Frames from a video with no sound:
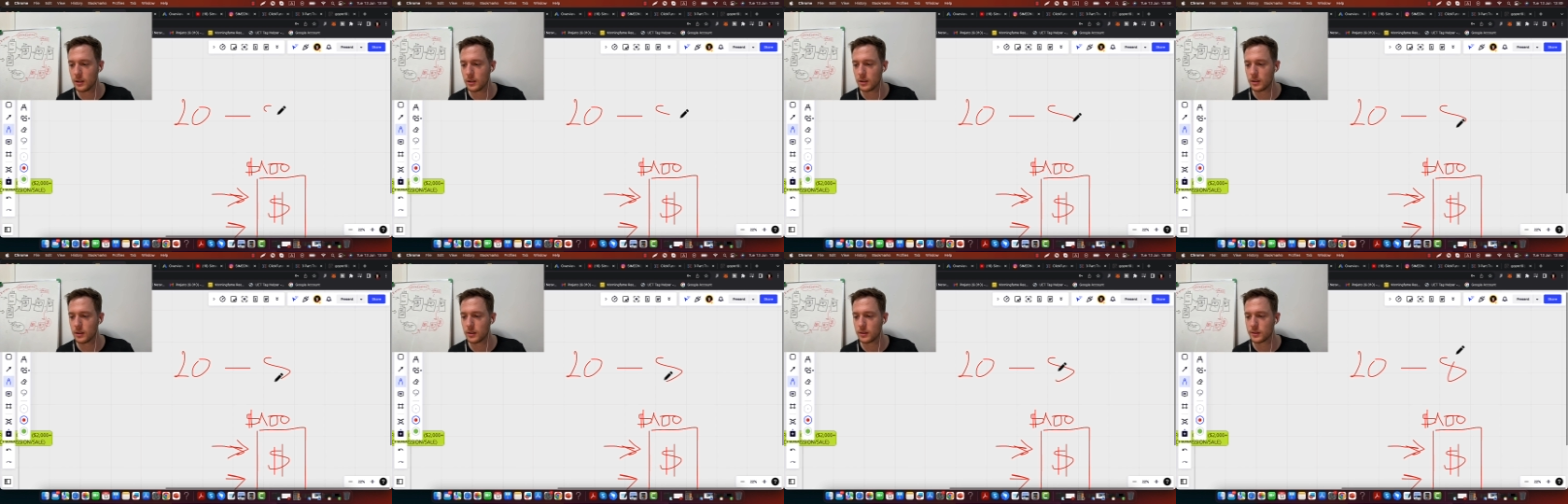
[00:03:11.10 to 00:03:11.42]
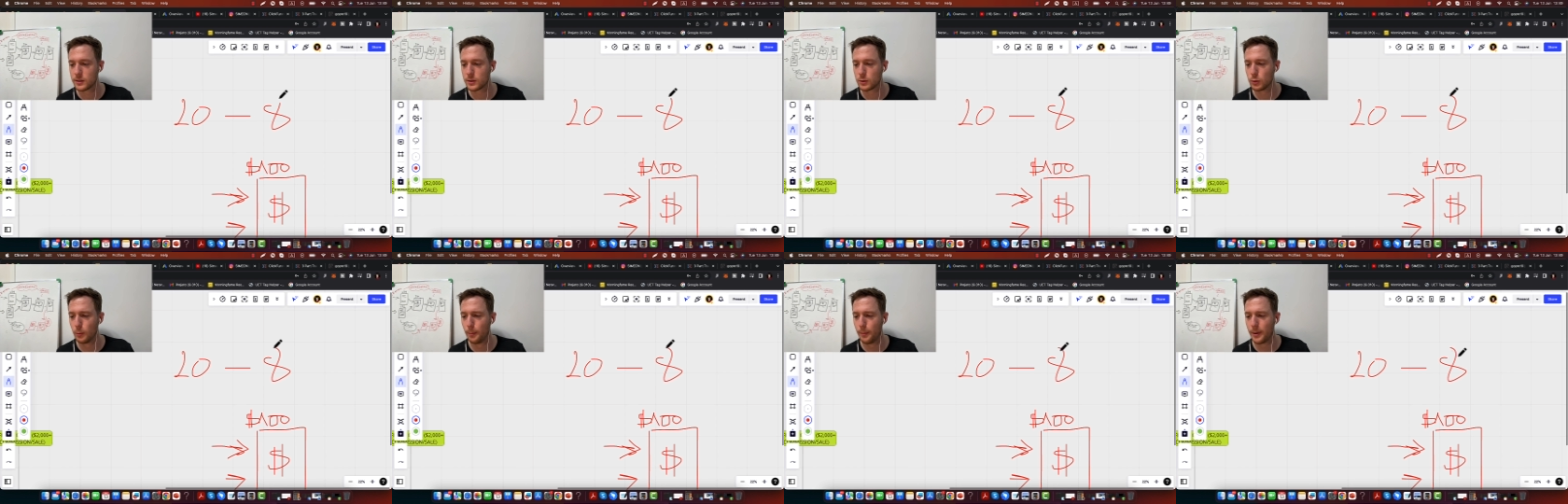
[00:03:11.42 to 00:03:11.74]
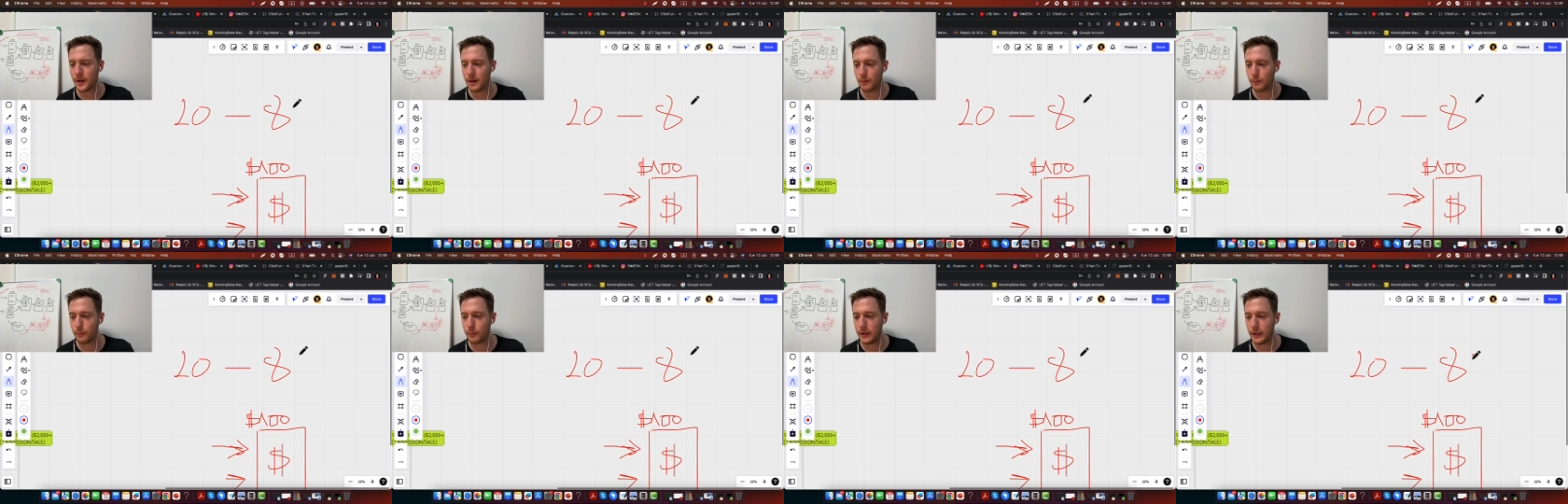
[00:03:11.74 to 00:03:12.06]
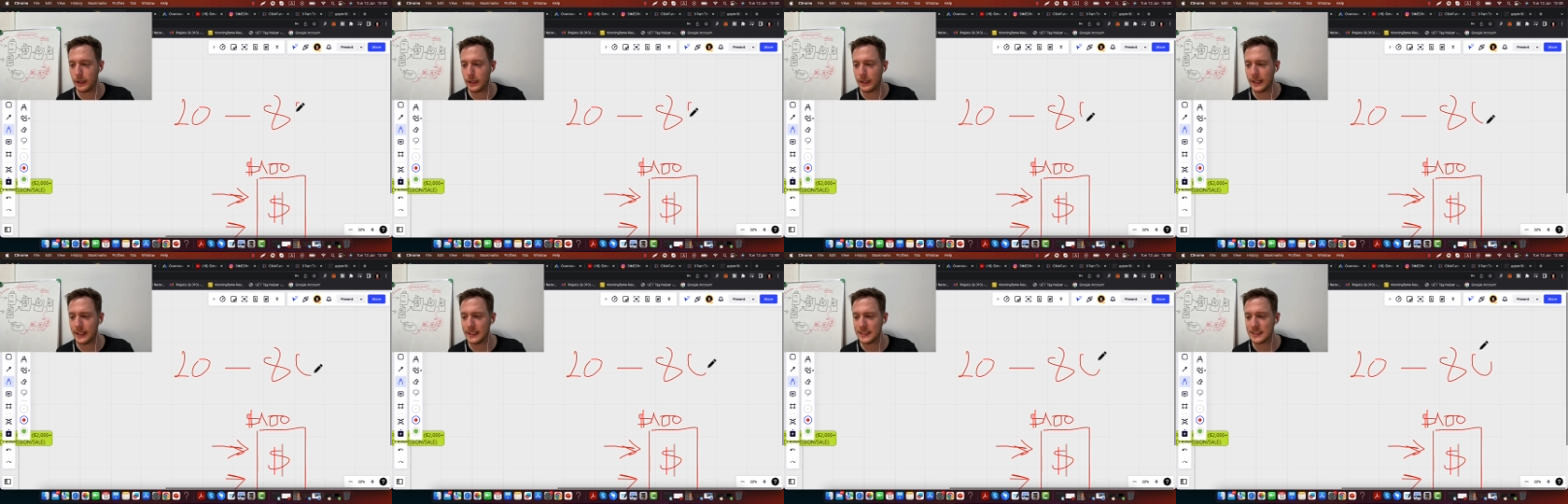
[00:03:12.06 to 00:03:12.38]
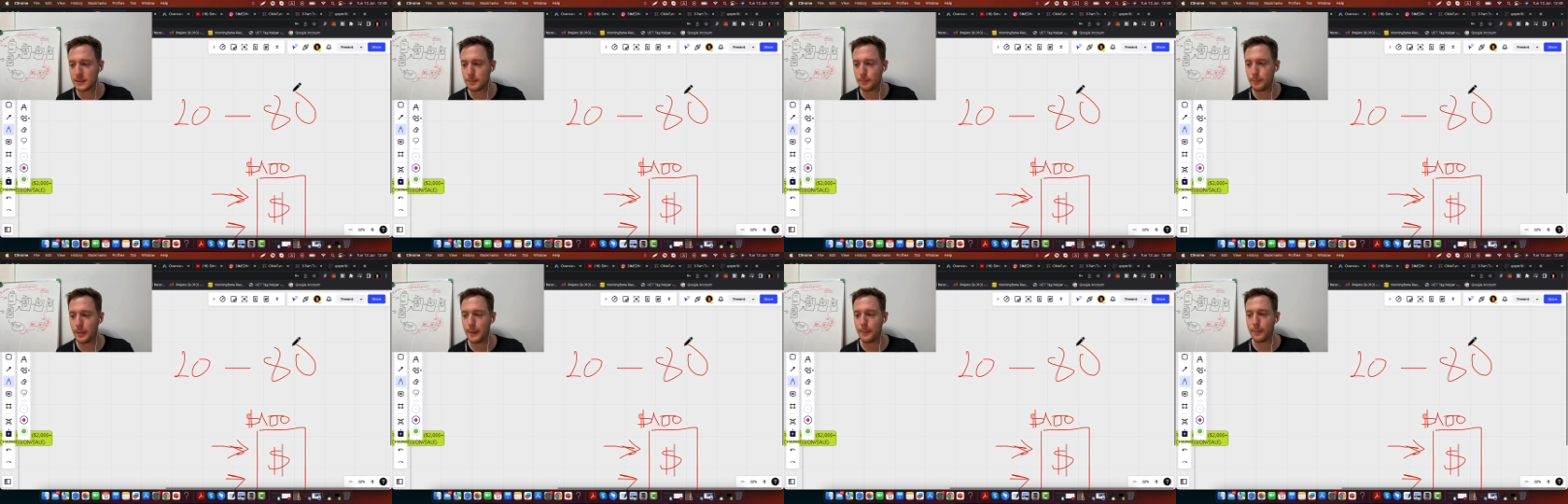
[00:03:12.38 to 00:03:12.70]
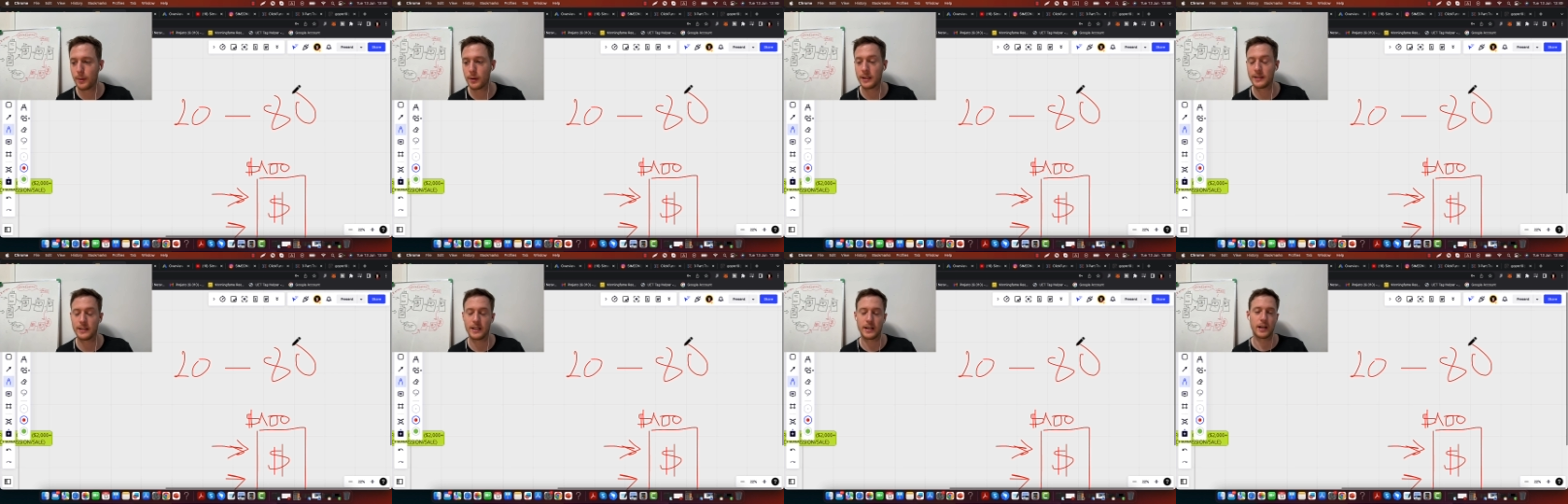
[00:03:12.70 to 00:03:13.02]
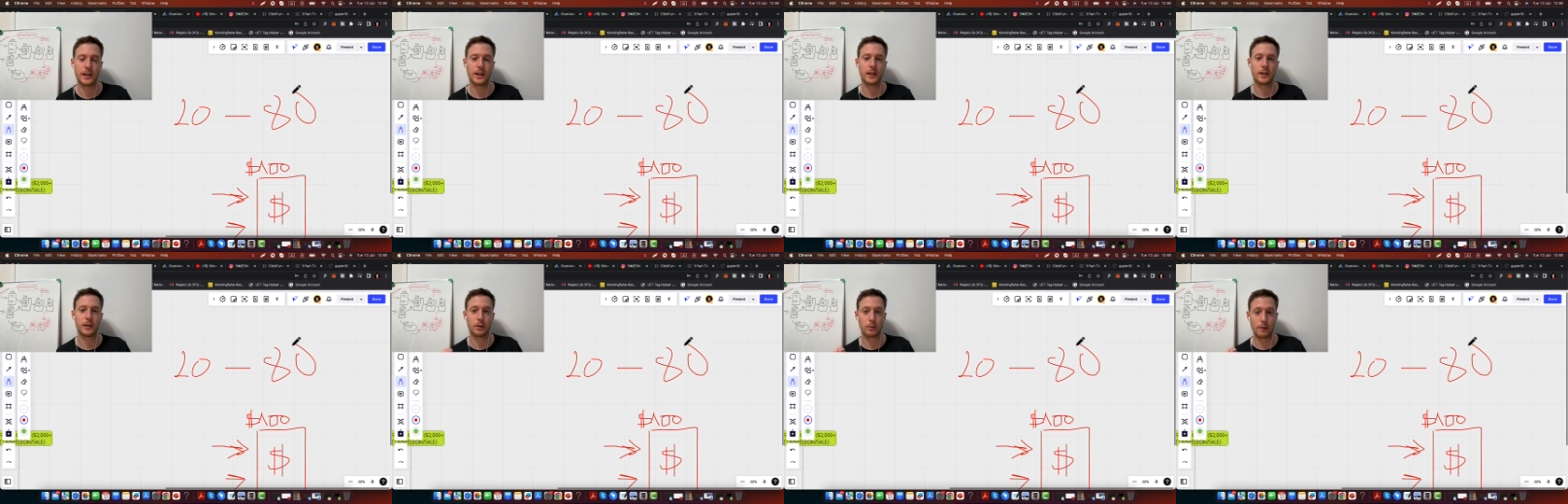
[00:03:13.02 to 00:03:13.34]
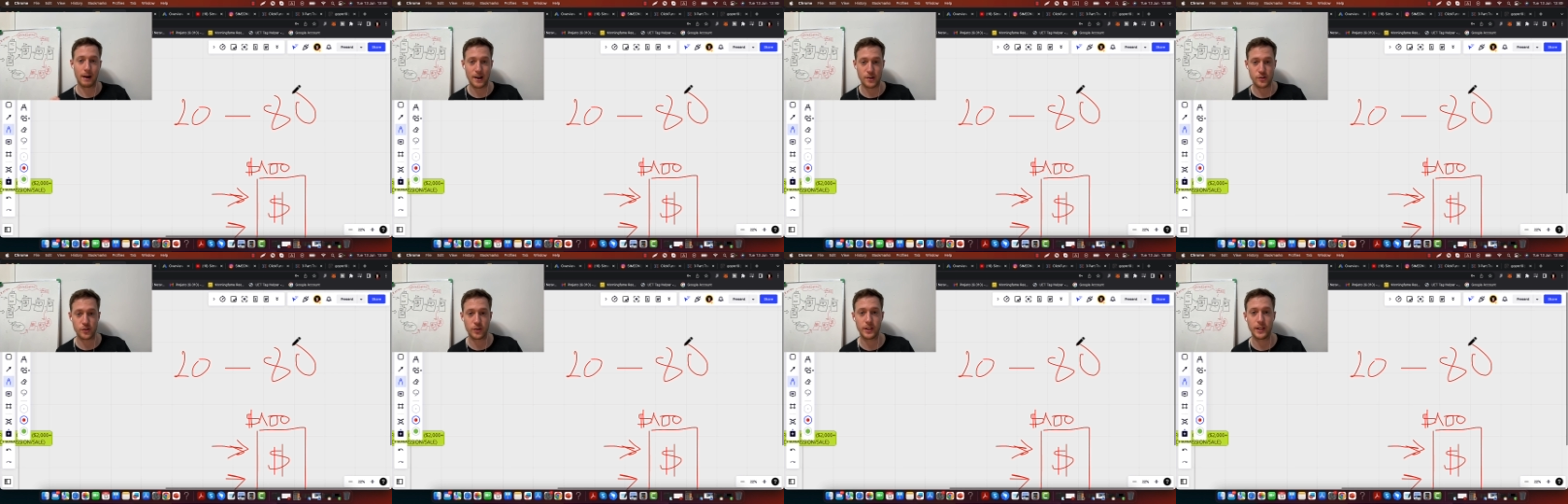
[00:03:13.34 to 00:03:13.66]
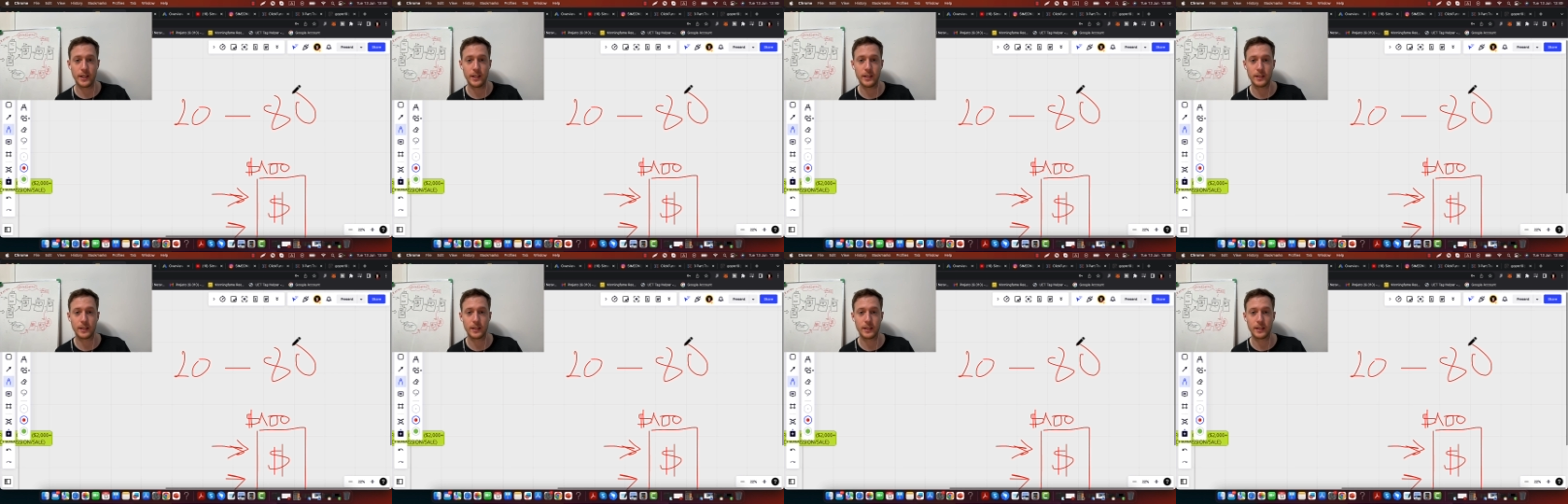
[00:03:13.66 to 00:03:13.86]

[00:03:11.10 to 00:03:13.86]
Super affiliates, people that are crushing it,